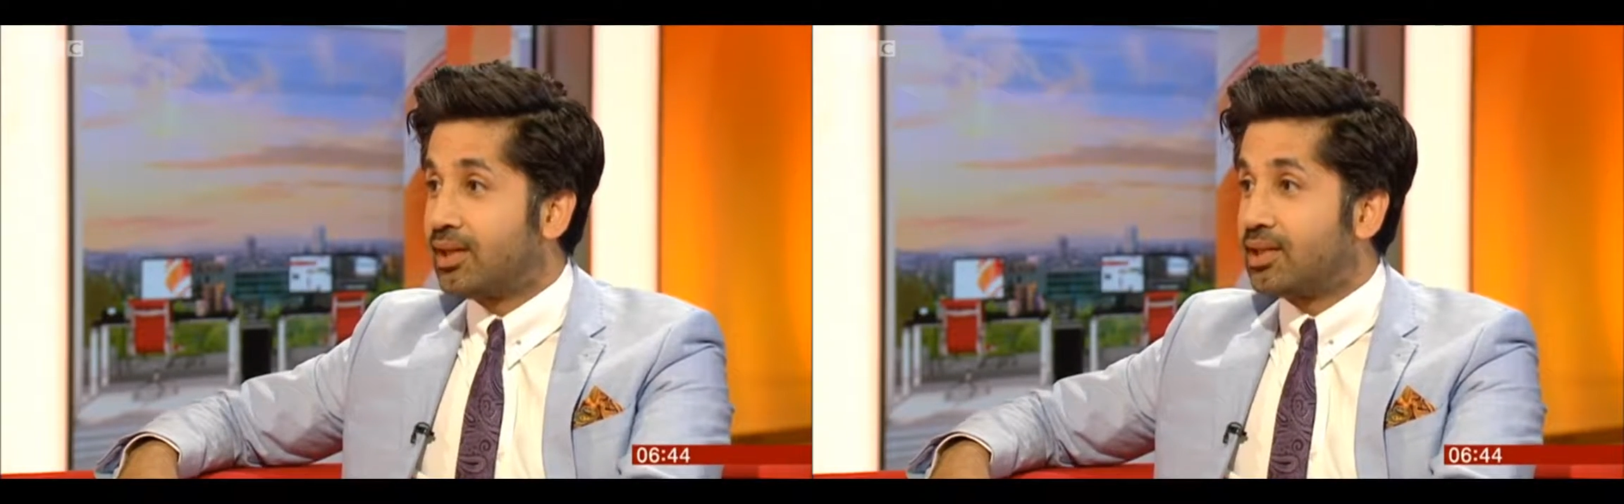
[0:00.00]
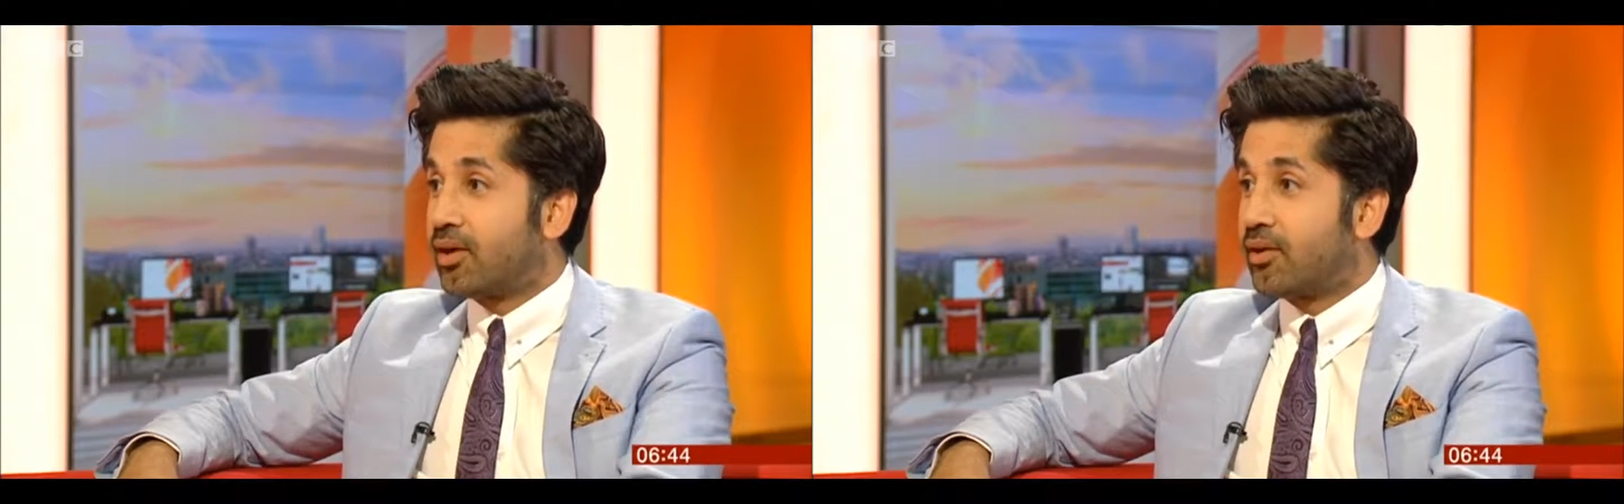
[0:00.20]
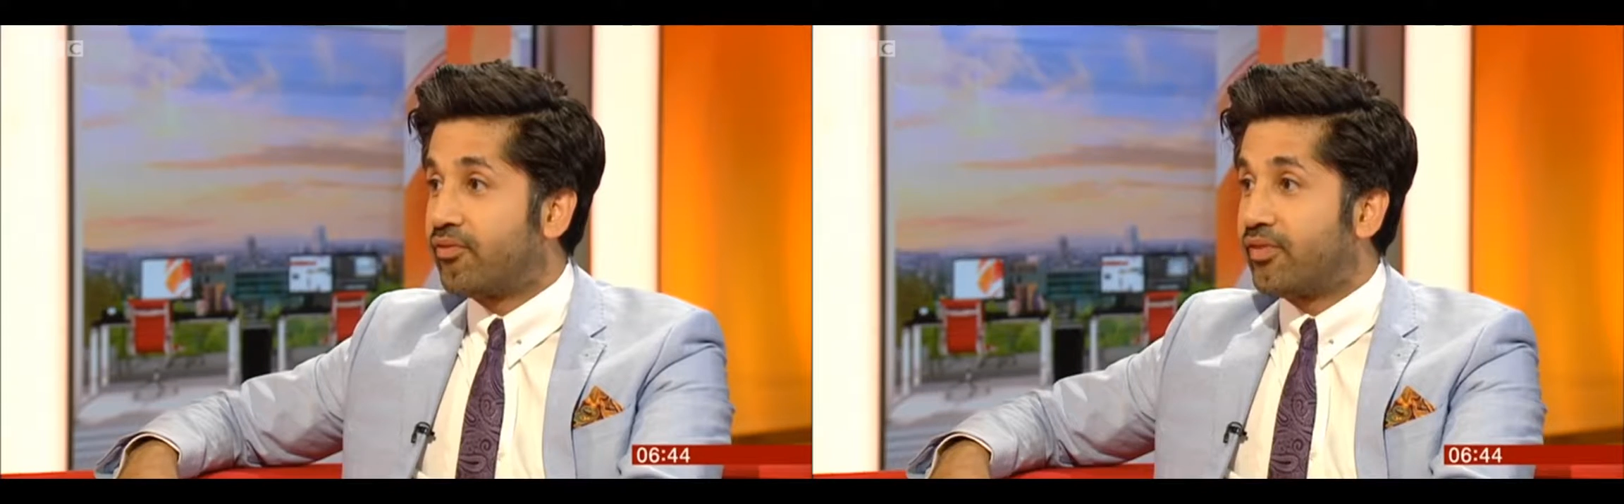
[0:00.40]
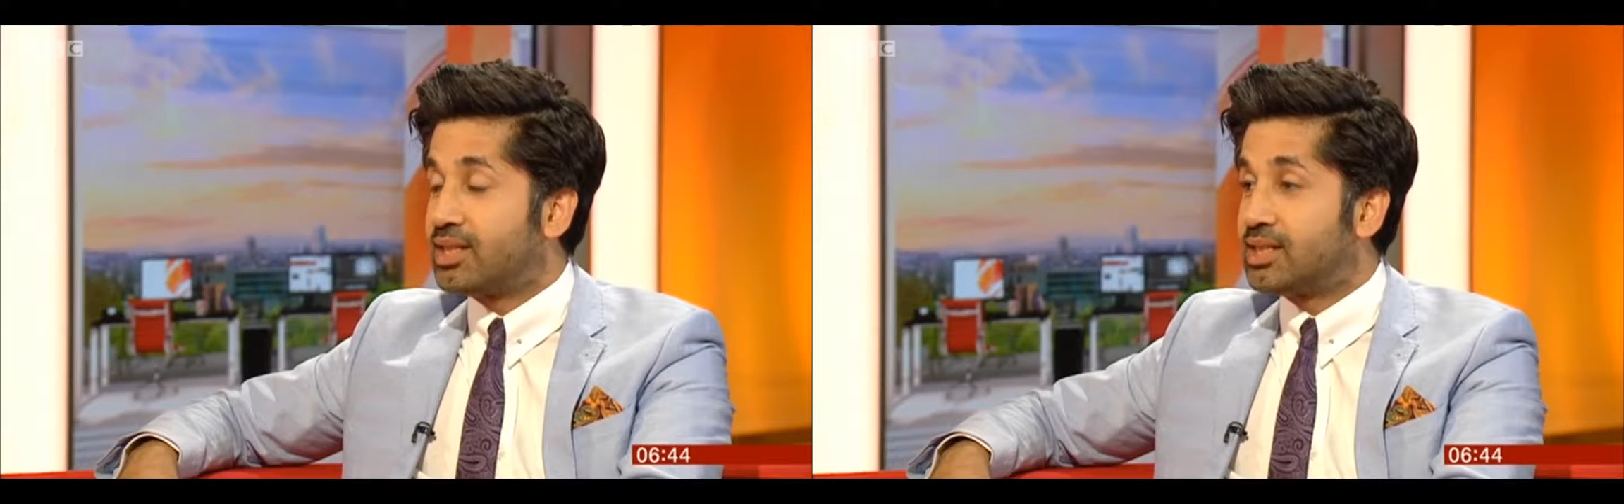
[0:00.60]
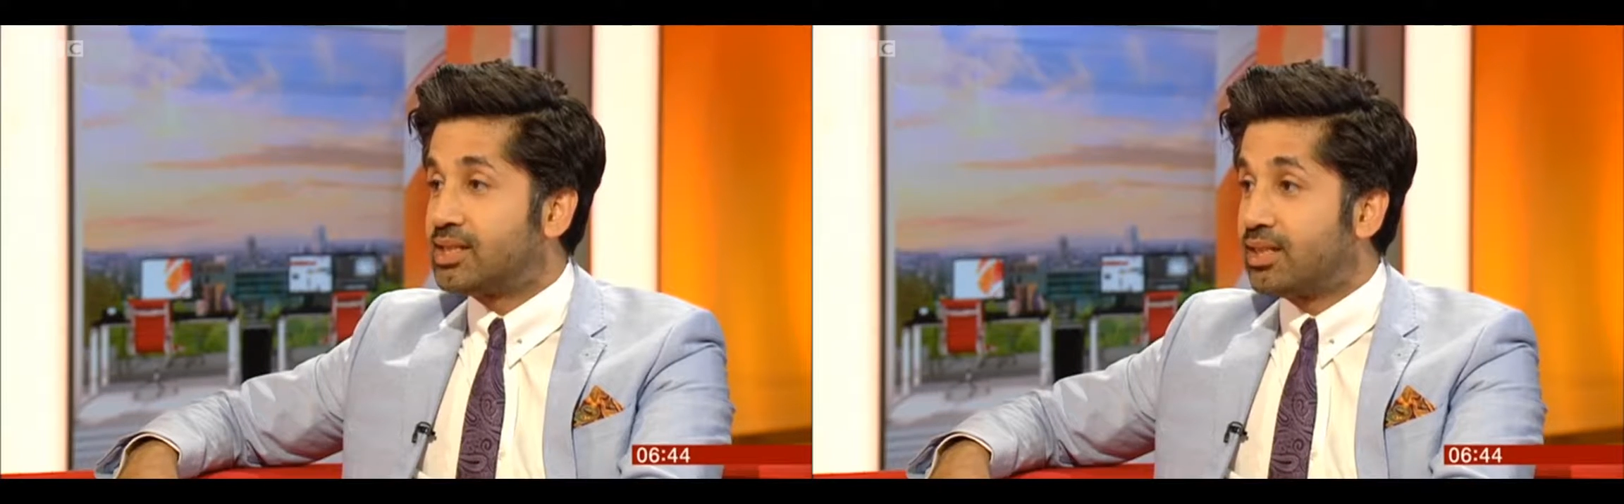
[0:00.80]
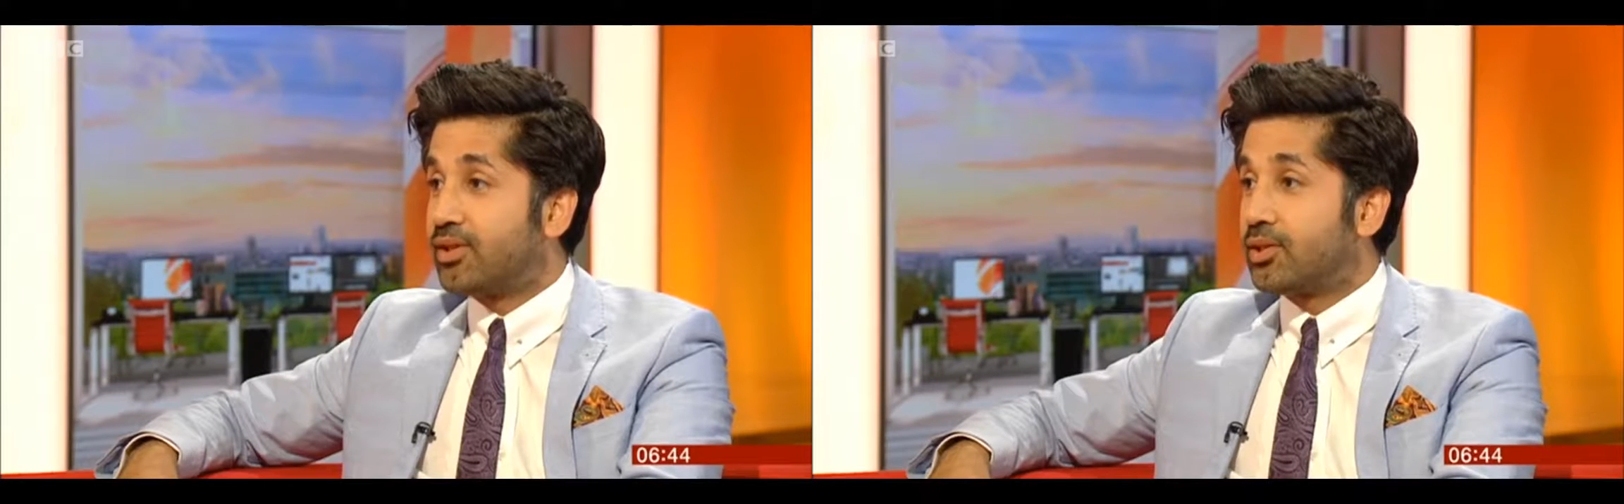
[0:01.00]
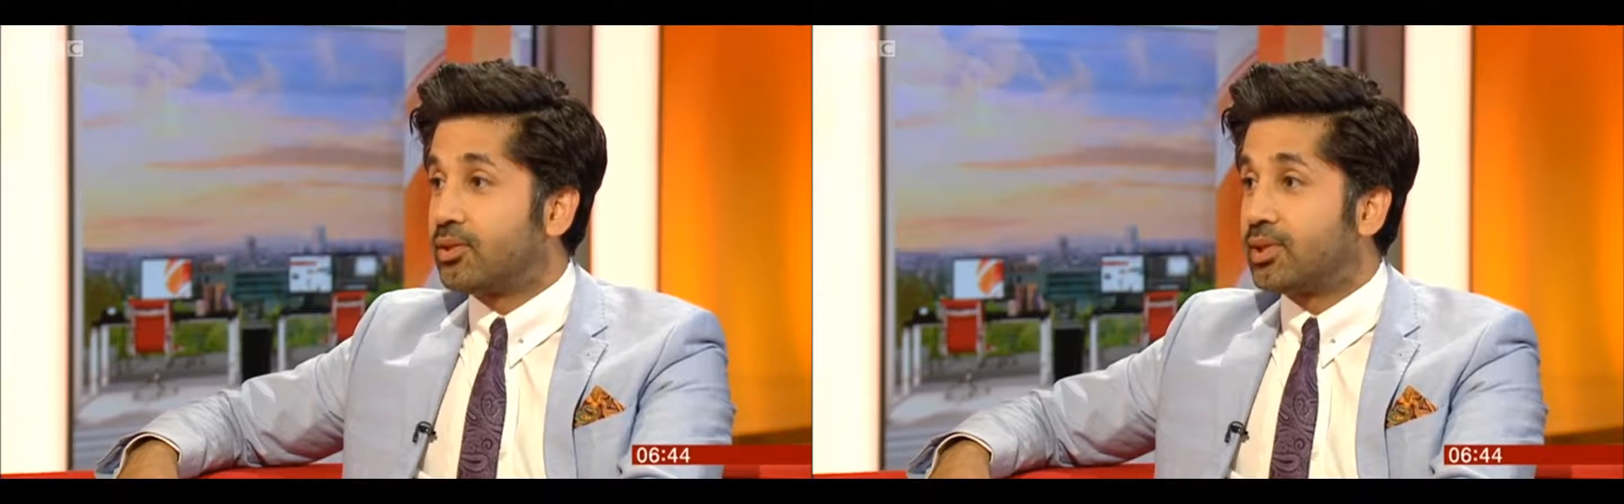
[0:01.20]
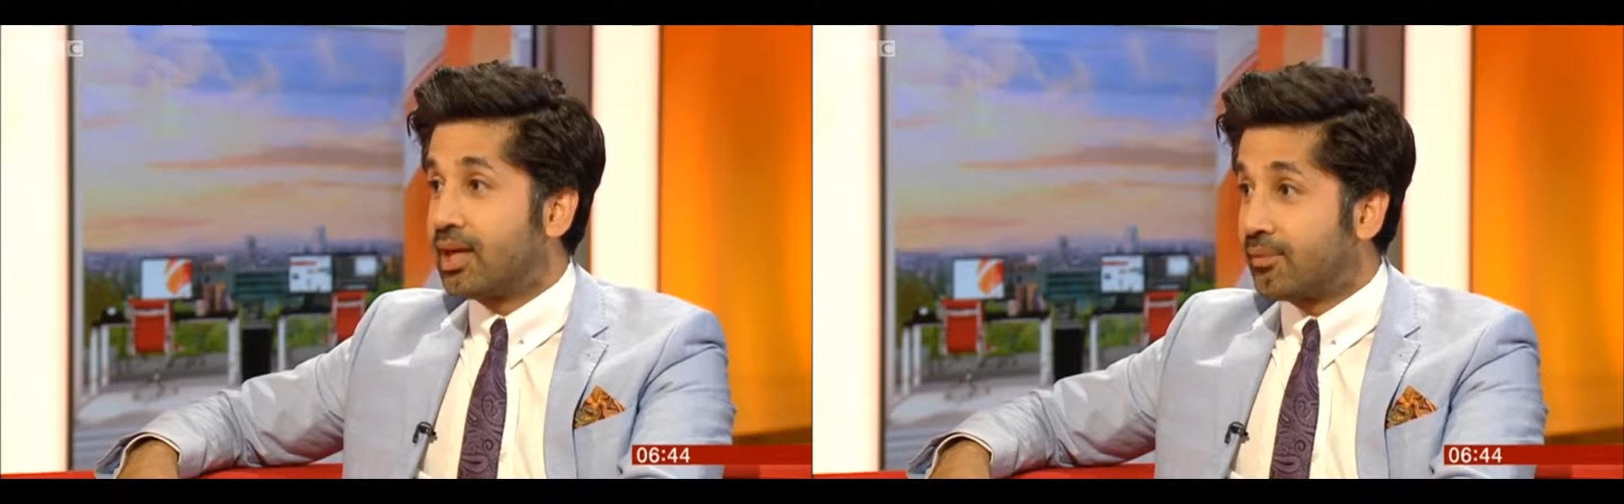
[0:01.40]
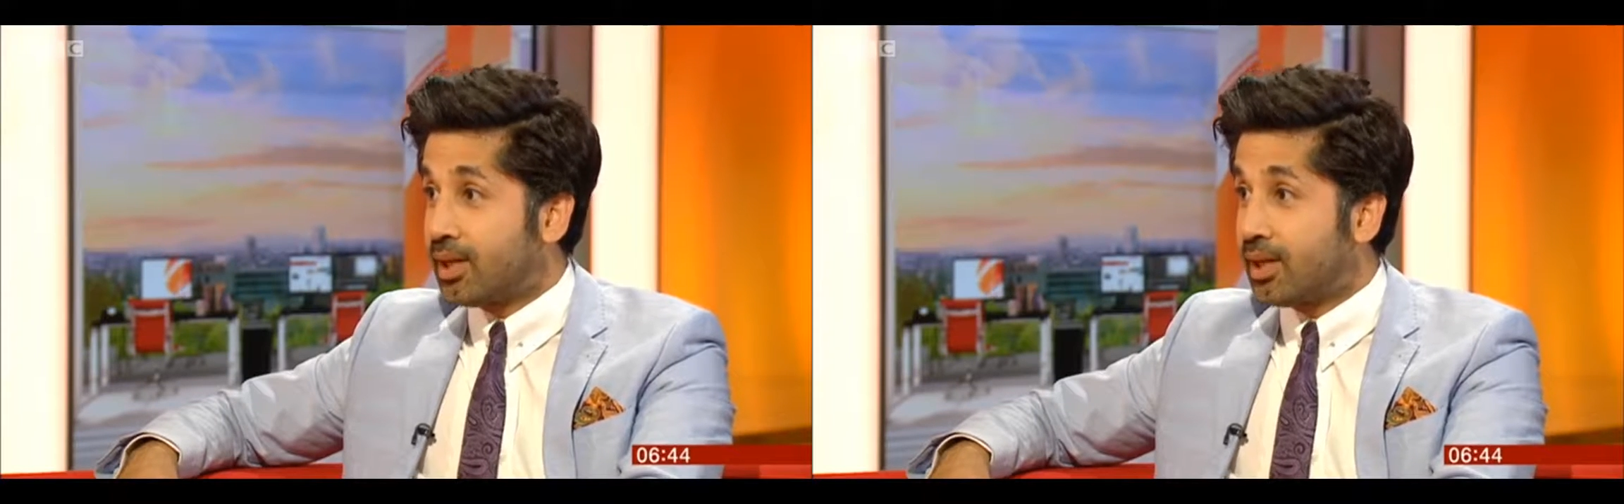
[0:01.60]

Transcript: it kind of faces difficulty and